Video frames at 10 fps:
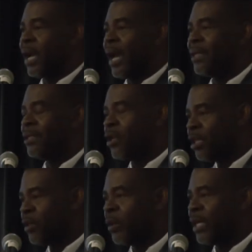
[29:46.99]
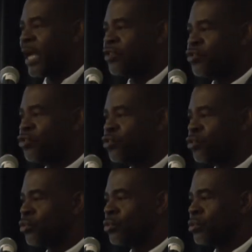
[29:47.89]
And another one has to
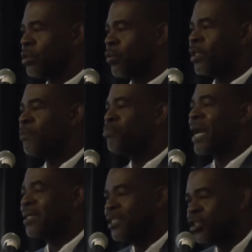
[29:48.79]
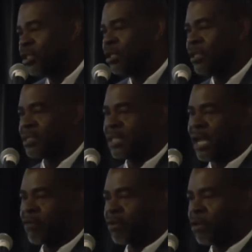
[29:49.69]
do with the practitioners in
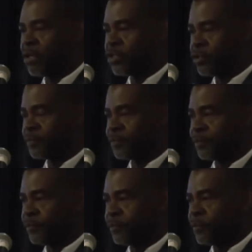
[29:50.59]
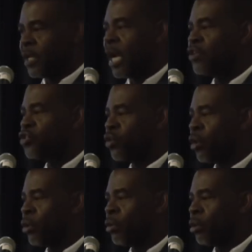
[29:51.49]
agriculture. And
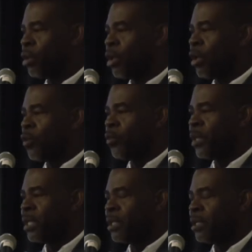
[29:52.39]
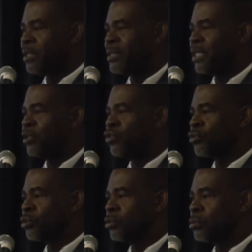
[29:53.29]
so we seek
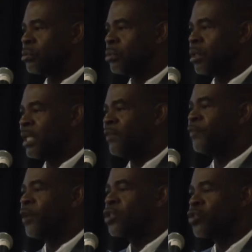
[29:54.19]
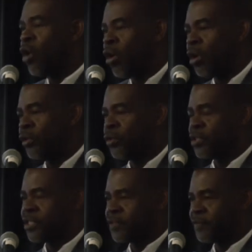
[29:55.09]
to influence all
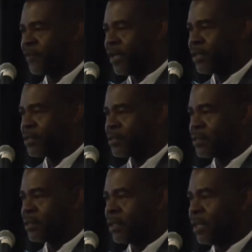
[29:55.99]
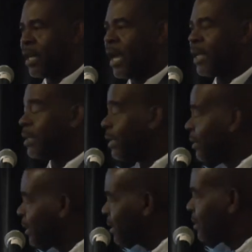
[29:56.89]
those spheres. And
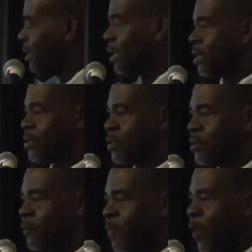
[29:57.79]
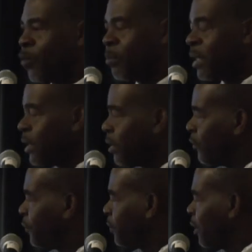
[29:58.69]
in this case, we
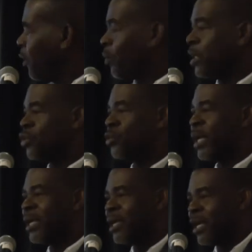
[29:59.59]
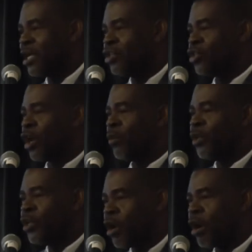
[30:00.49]
believe we need to engage our
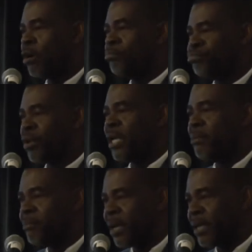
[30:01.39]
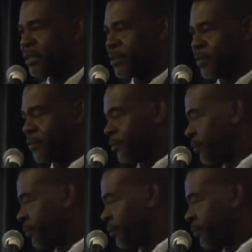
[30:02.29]
young, bright minds,